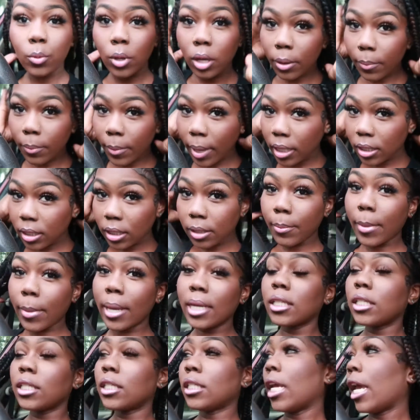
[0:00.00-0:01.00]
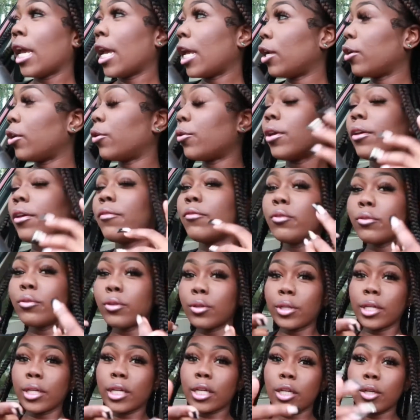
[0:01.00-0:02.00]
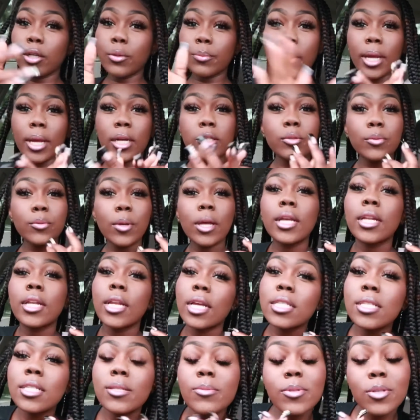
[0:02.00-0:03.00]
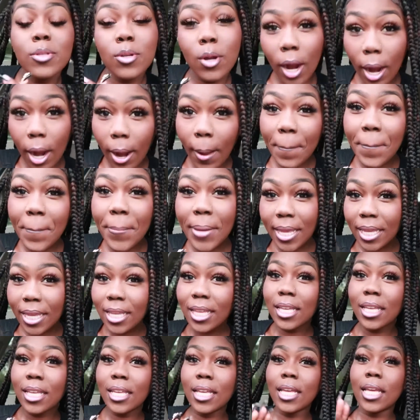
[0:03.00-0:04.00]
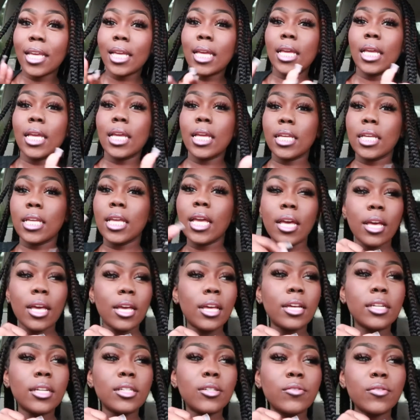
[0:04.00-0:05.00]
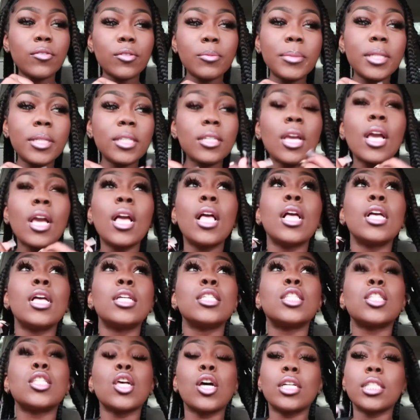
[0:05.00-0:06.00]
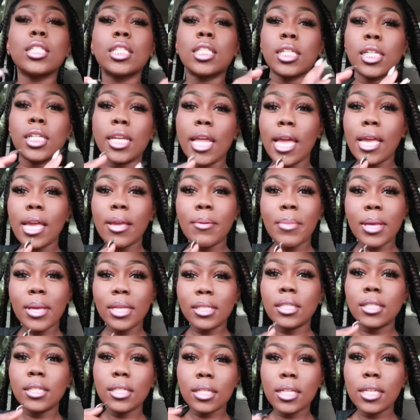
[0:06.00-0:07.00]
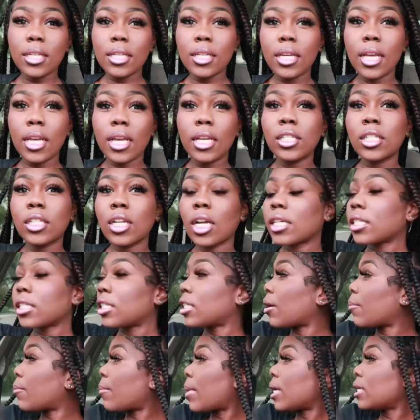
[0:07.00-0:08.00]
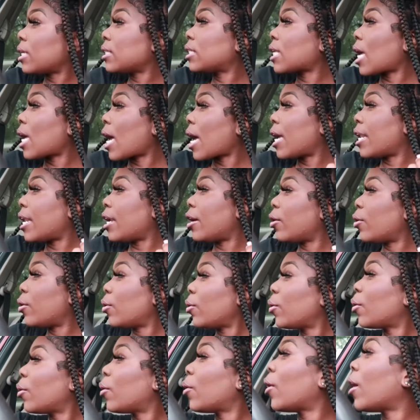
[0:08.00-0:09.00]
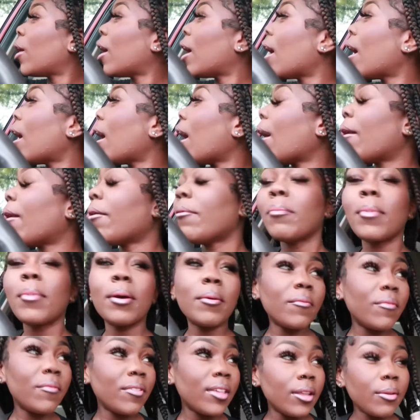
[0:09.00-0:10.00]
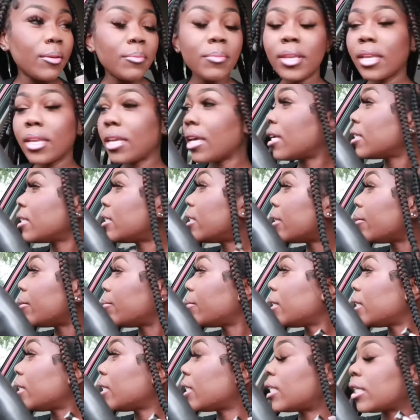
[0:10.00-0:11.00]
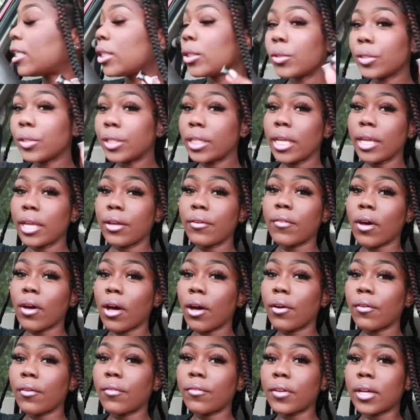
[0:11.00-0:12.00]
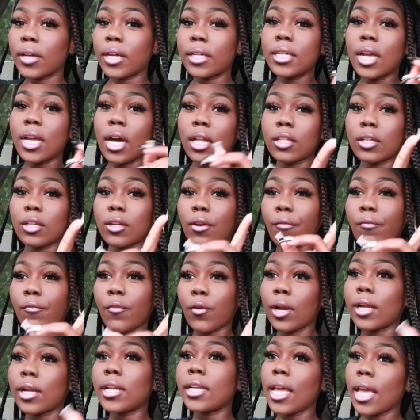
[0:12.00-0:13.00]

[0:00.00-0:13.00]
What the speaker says: Welcome back to my channel. If you're new here, you might as well hit that subscribe button. And yeah, you feel me? So today, basically, as y'all can tell by the title, I'm finna be attempting to live off a dollar for a